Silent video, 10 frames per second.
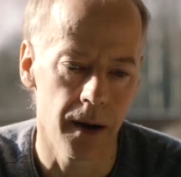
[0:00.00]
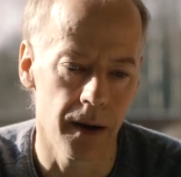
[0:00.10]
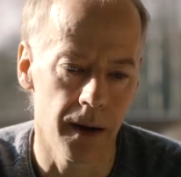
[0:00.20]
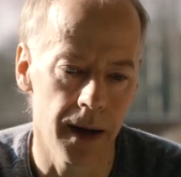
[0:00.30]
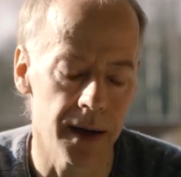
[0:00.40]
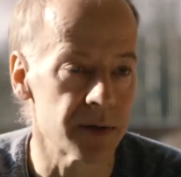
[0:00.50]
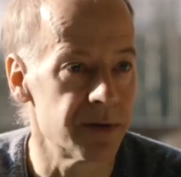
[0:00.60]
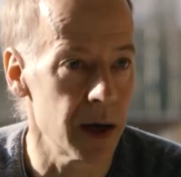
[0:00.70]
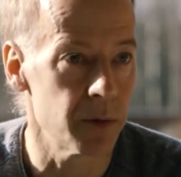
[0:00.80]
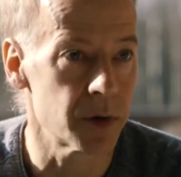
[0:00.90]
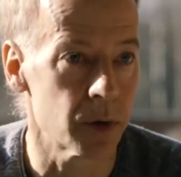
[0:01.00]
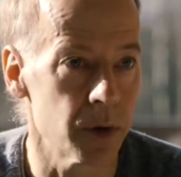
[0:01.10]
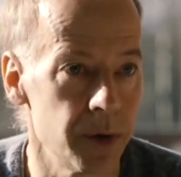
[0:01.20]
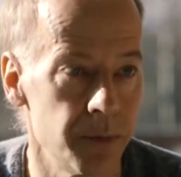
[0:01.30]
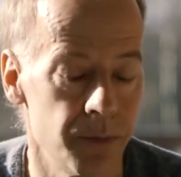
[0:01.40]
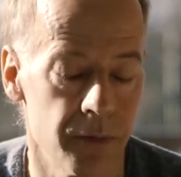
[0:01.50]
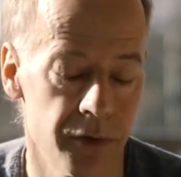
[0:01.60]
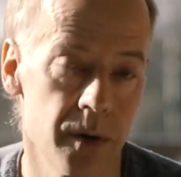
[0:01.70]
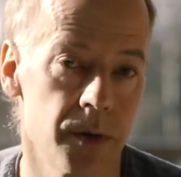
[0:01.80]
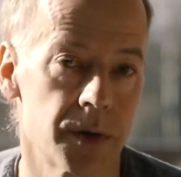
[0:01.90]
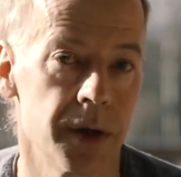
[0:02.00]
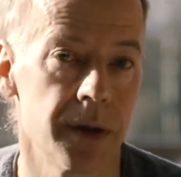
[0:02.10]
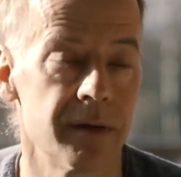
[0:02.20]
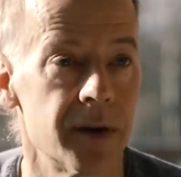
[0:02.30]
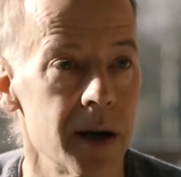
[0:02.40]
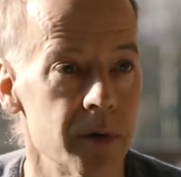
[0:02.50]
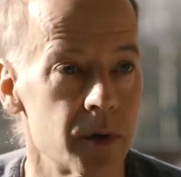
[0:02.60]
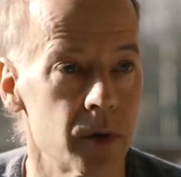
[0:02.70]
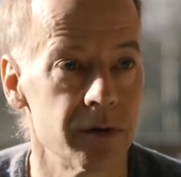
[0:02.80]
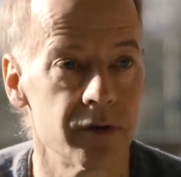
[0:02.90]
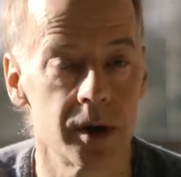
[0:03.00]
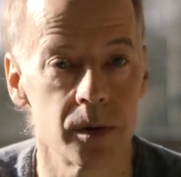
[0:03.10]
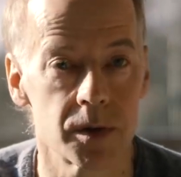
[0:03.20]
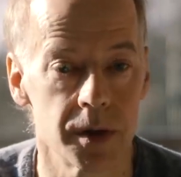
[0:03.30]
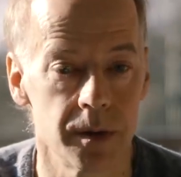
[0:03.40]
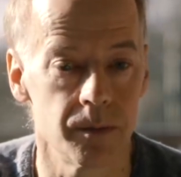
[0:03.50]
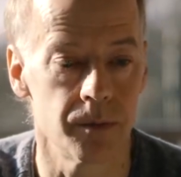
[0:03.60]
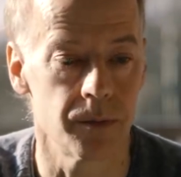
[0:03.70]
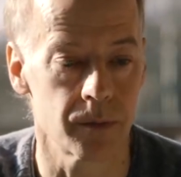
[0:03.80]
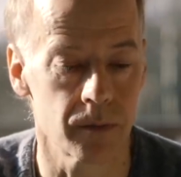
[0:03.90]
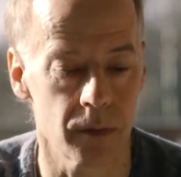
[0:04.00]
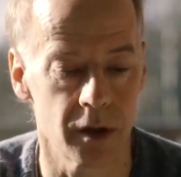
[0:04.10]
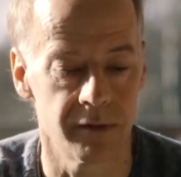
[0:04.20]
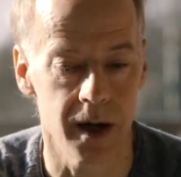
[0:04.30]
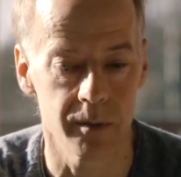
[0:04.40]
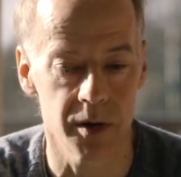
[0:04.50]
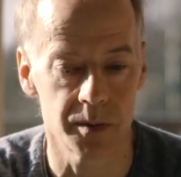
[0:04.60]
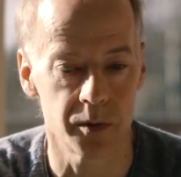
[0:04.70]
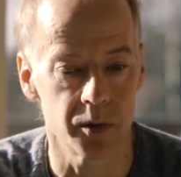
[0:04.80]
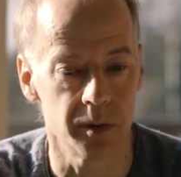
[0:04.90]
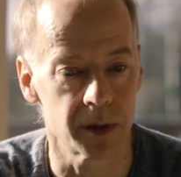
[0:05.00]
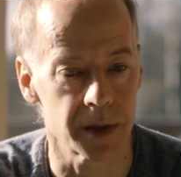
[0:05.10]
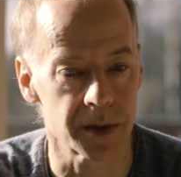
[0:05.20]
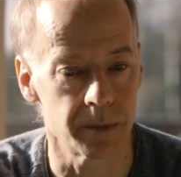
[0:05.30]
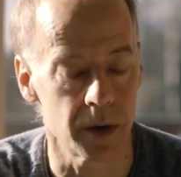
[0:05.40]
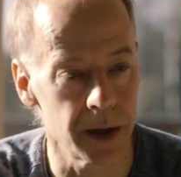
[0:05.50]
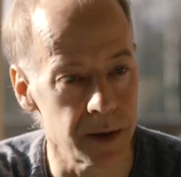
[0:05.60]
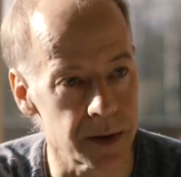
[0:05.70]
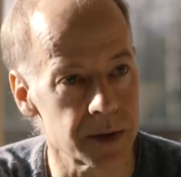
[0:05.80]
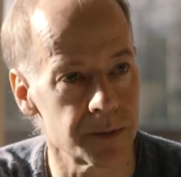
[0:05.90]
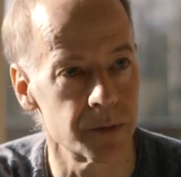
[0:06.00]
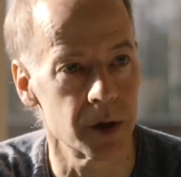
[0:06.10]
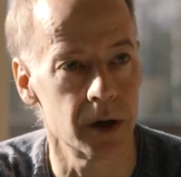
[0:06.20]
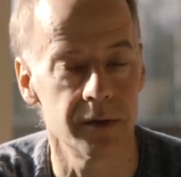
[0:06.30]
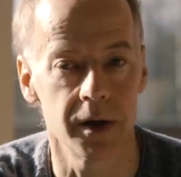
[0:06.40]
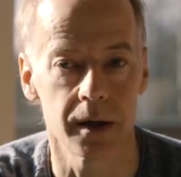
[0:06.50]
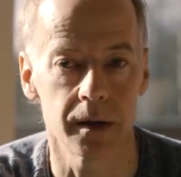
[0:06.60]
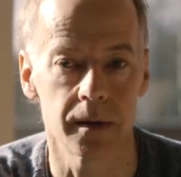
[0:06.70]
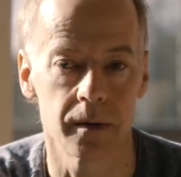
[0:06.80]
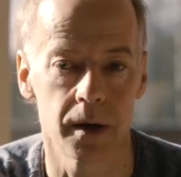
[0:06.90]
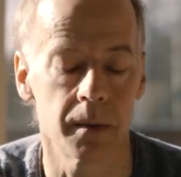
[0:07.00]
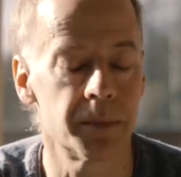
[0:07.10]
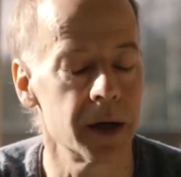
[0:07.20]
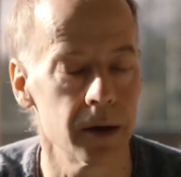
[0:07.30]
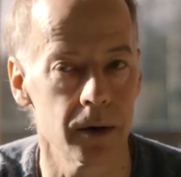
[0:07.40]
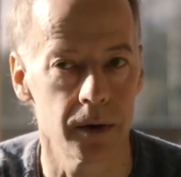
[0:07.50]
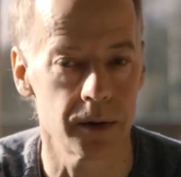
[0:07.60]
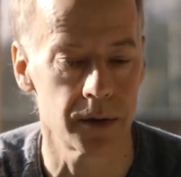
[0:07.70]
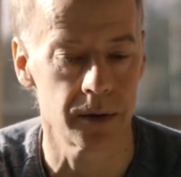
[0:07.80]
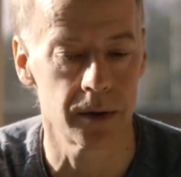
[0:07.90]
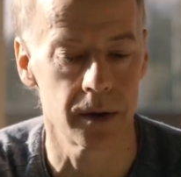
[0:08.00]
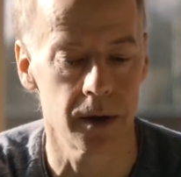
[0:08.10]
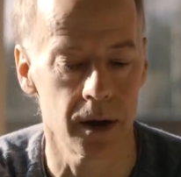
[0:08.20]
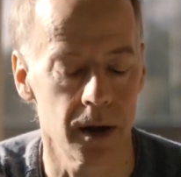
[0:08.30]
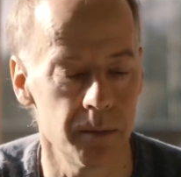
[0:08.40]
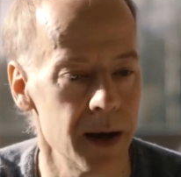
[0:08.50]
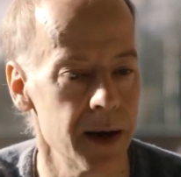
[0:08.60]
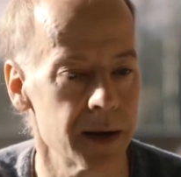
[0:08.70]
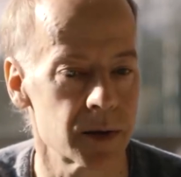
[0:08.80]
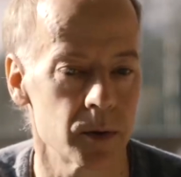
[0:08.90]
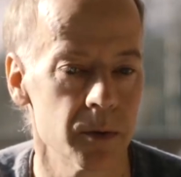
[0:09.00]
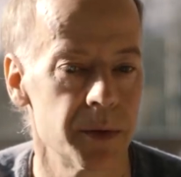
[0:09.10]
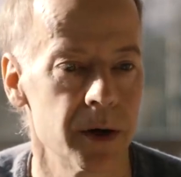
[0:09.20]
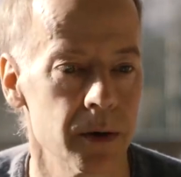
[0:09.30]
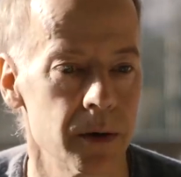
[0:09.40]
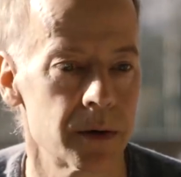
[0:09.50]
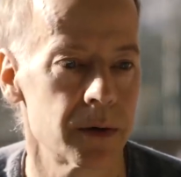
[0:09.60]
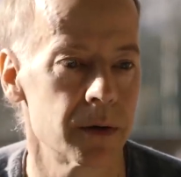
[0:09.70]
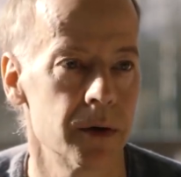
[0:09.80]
a vibratory frequency, and that vibratory frequency vibrates between plus and minus, giving it apparent mass or apparent,